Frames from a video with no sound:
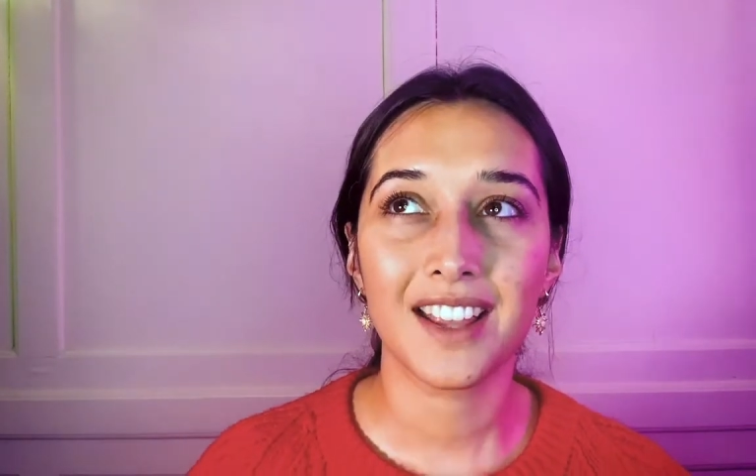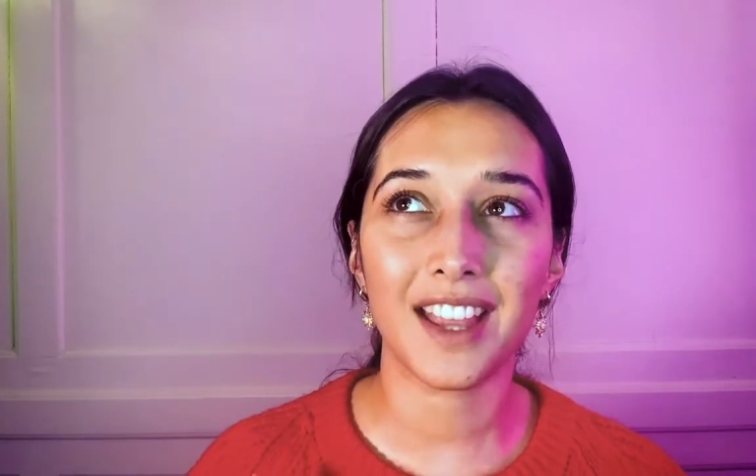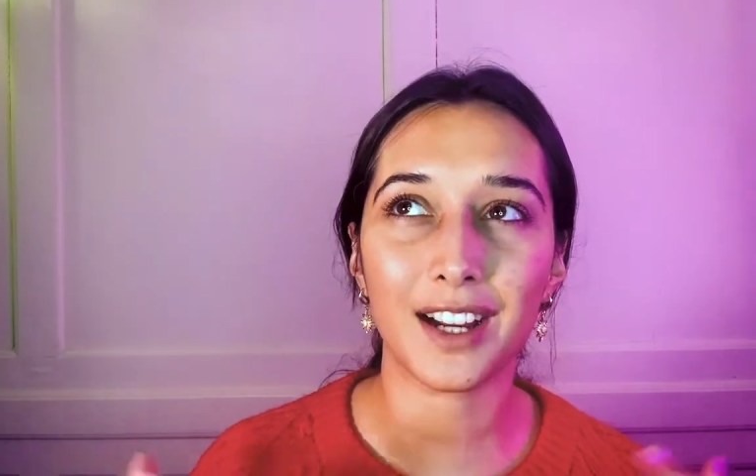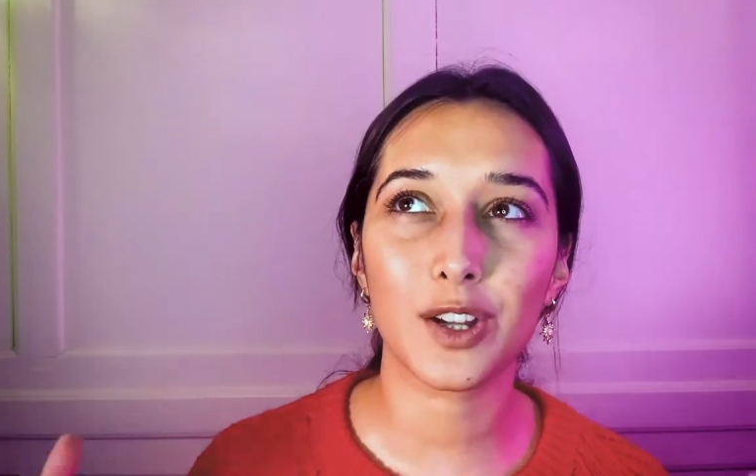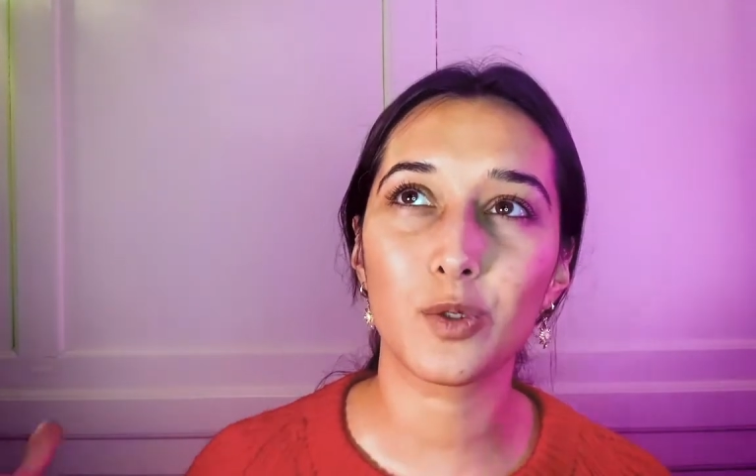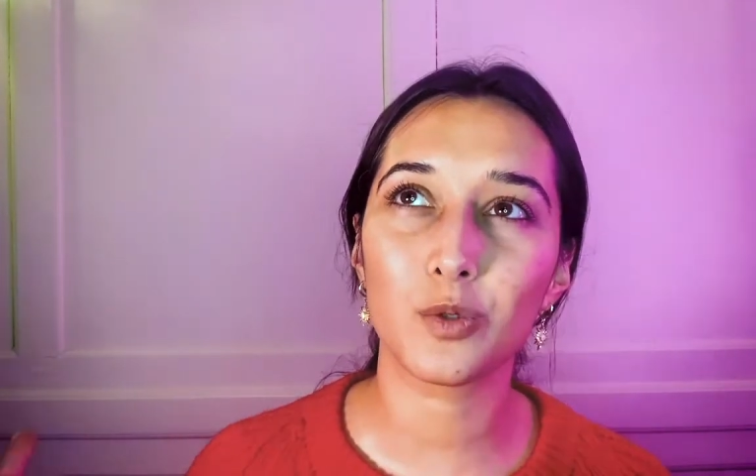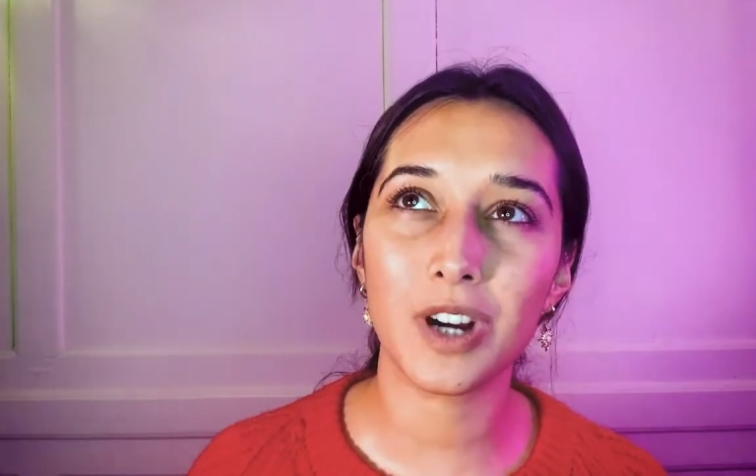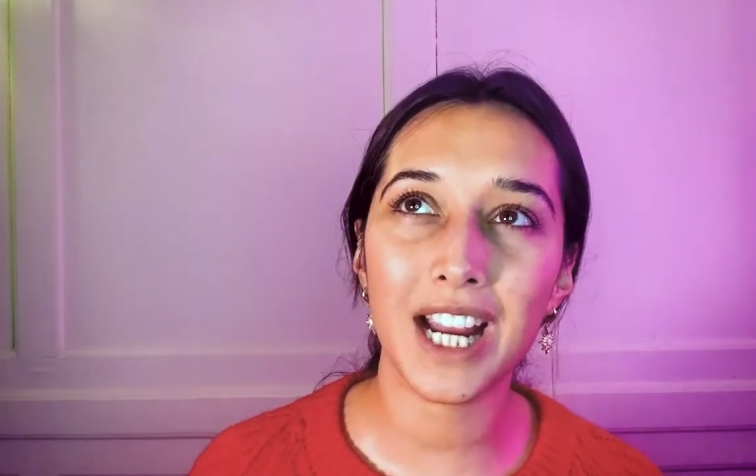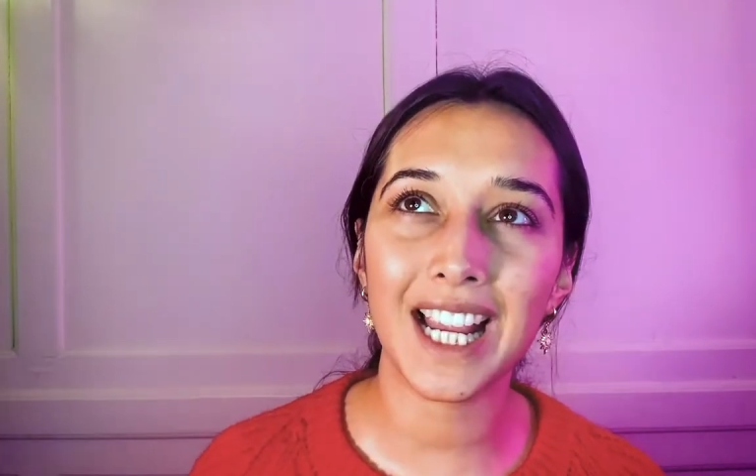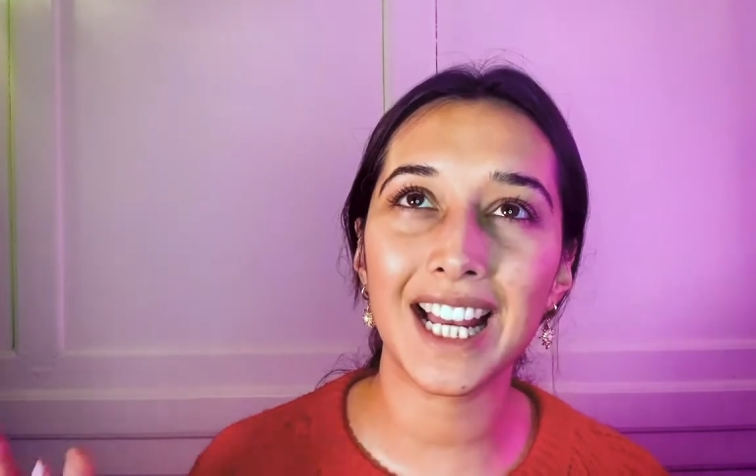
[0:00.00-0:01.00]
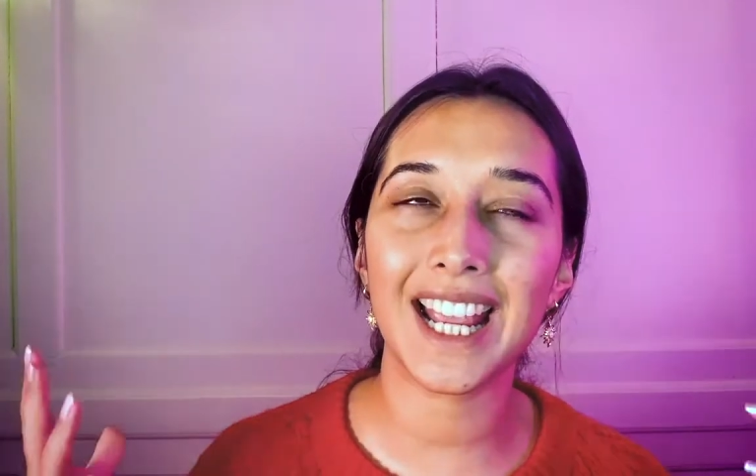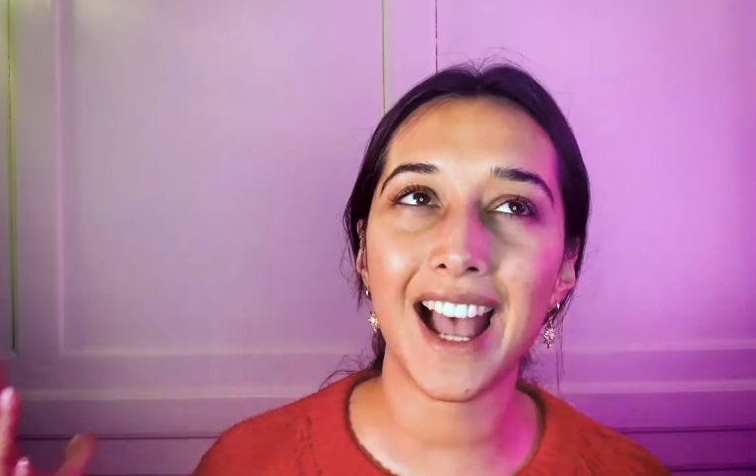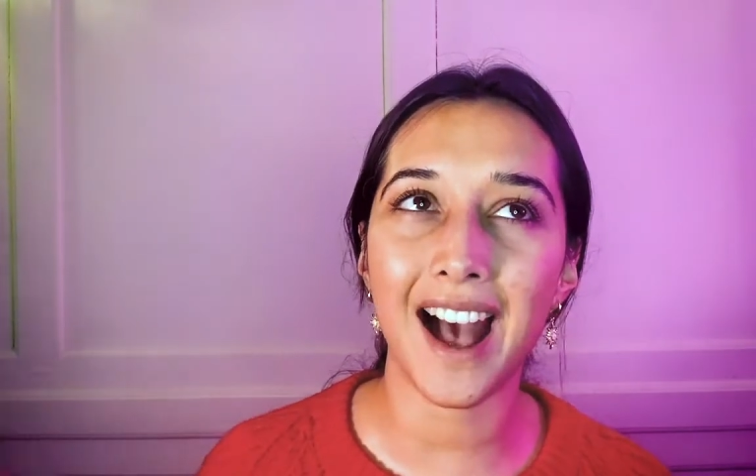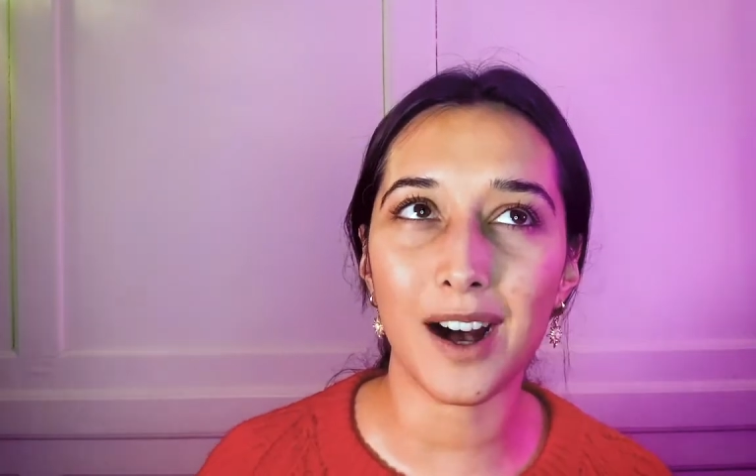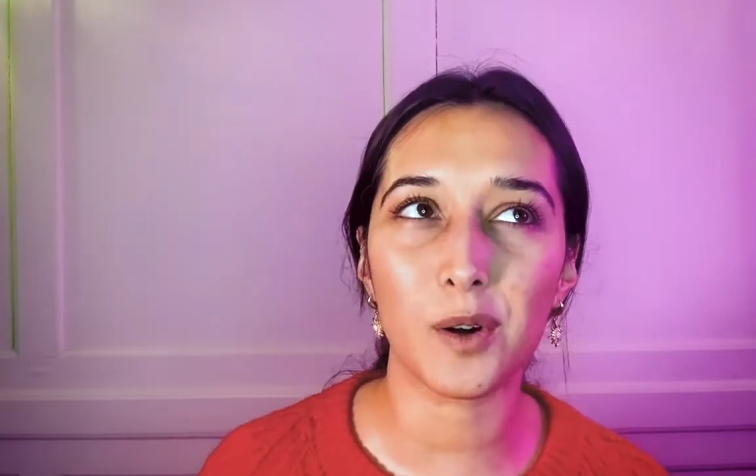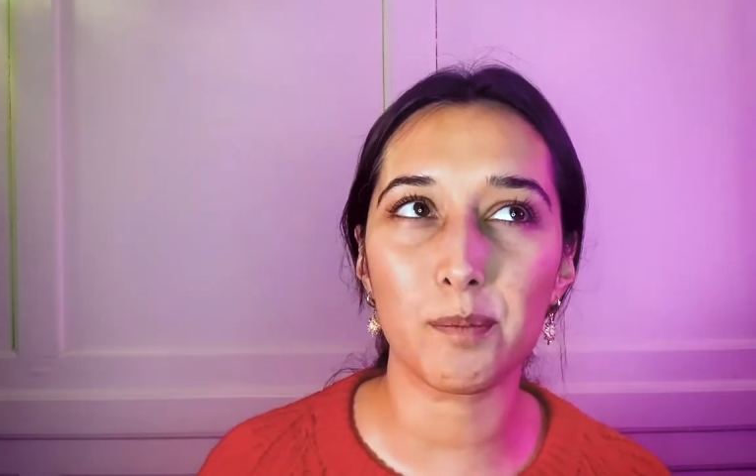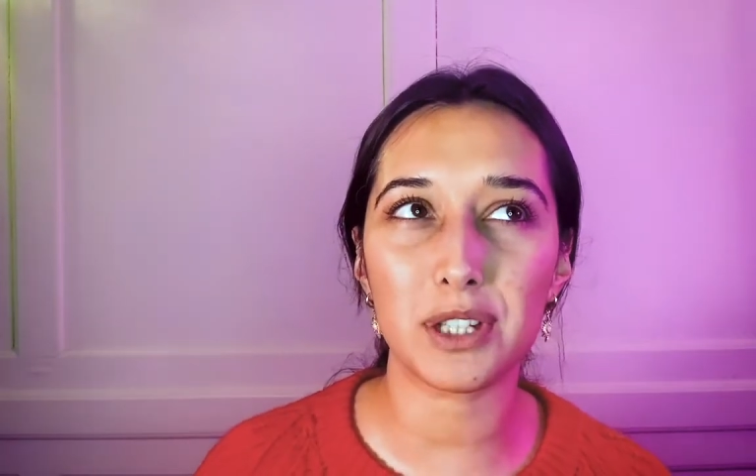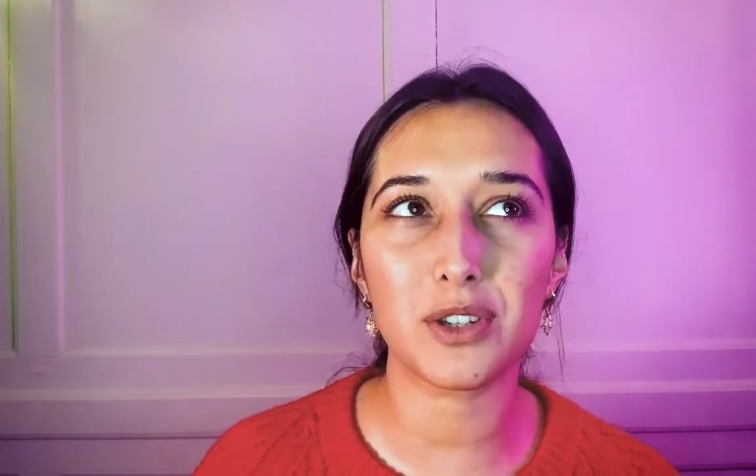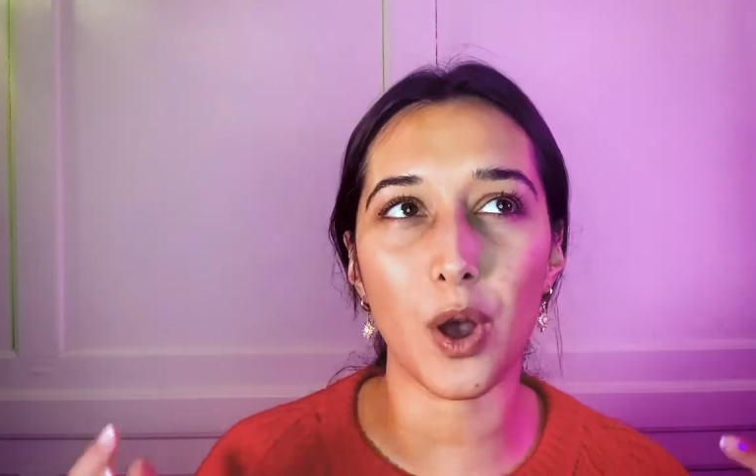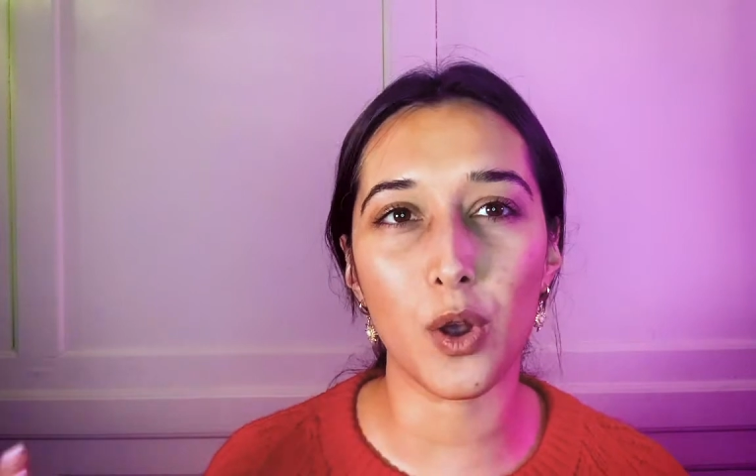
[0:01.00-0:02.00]
that can really help
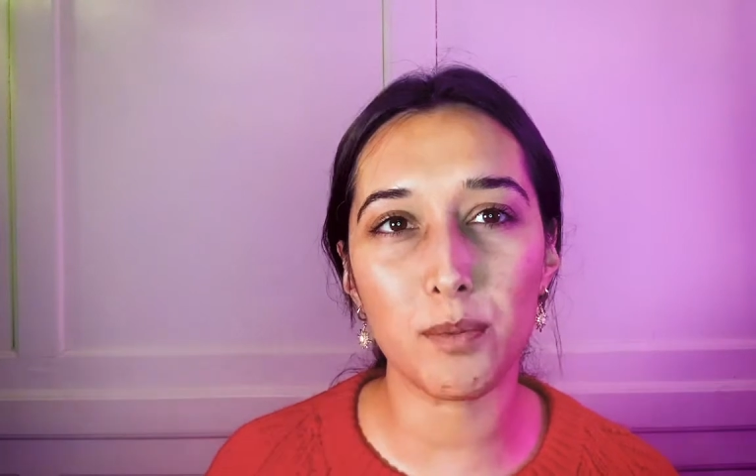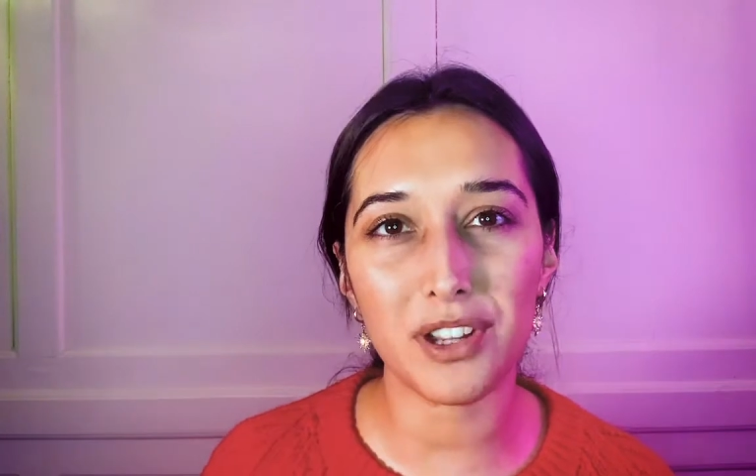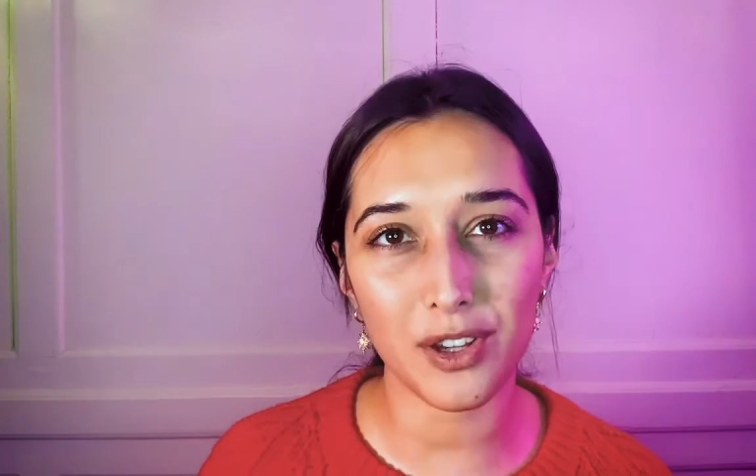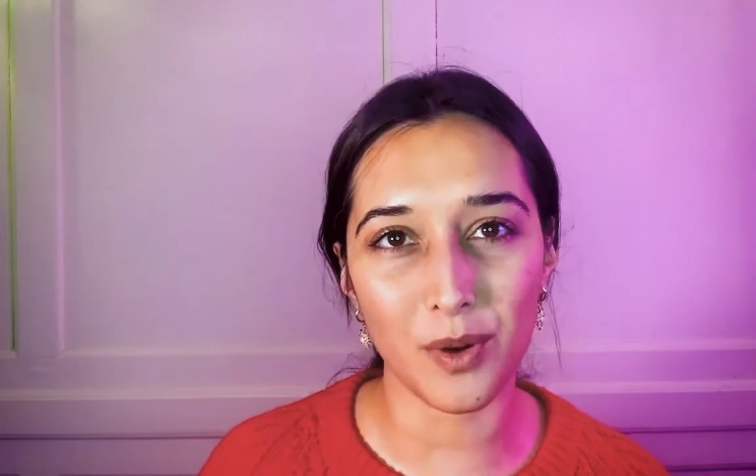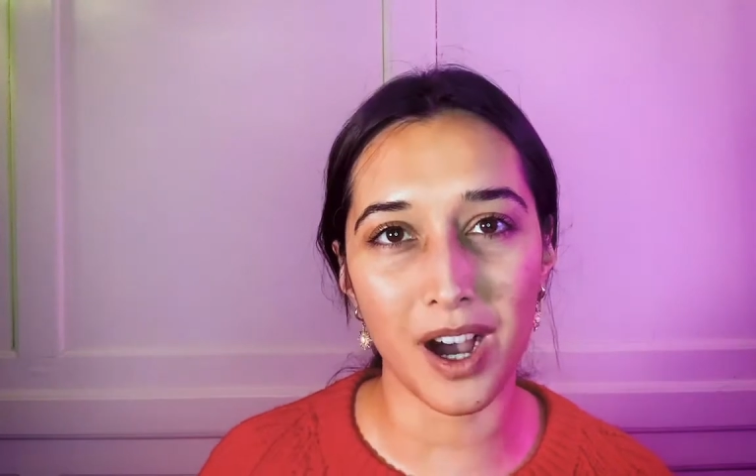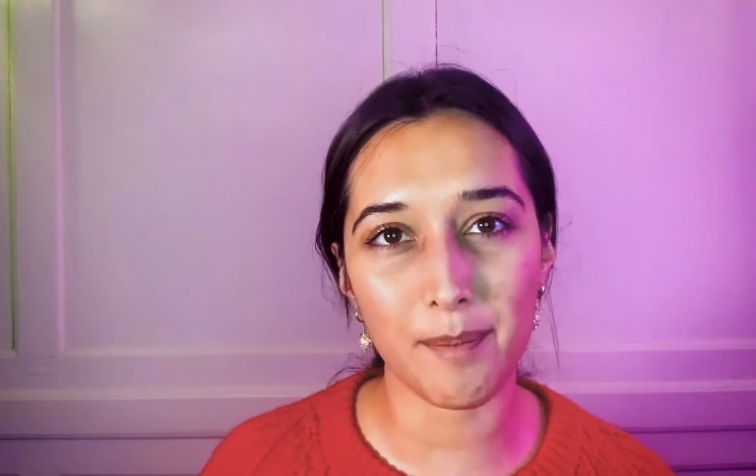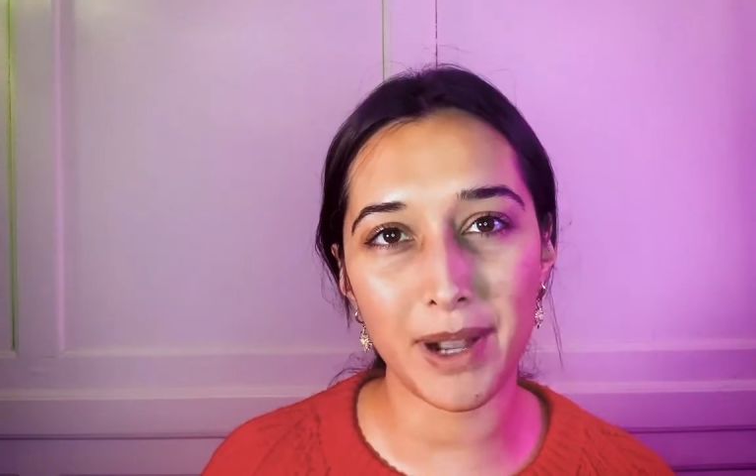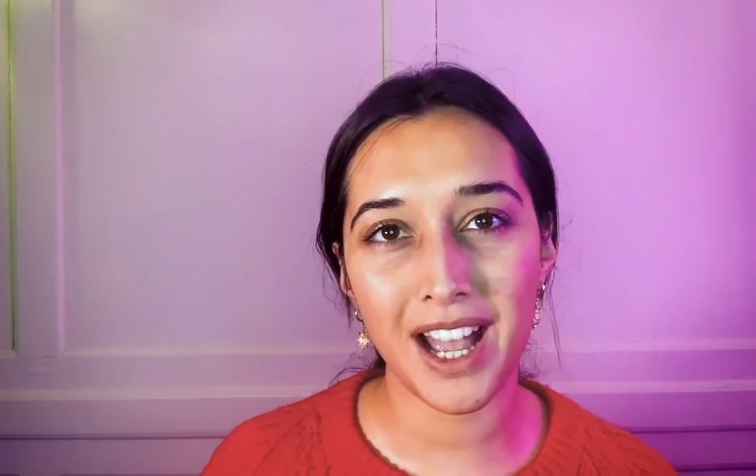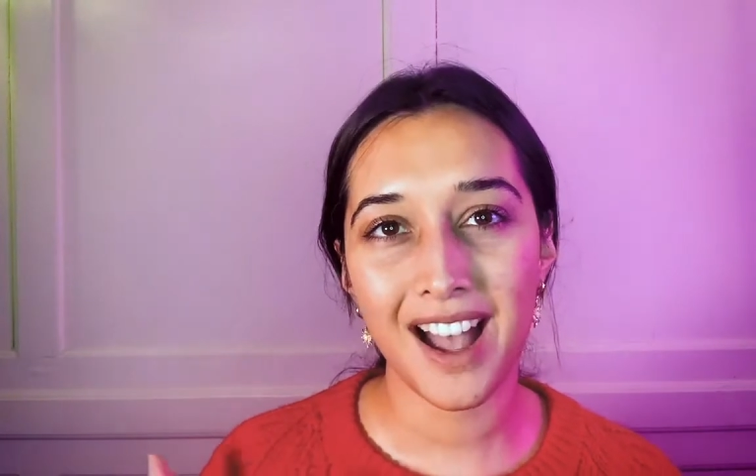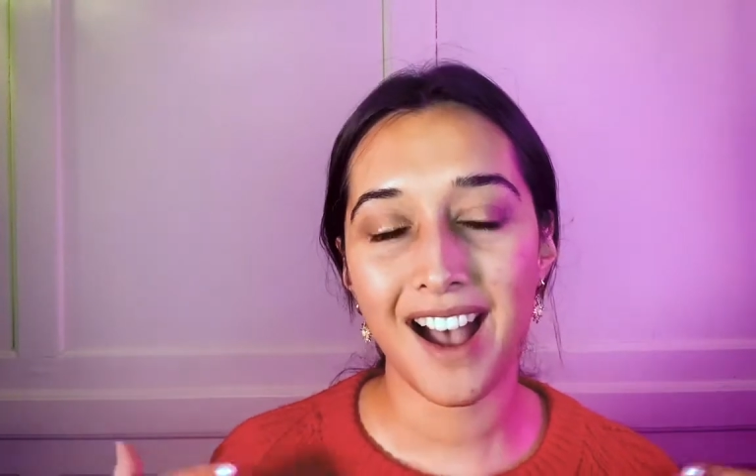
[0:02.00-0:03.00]
to open you up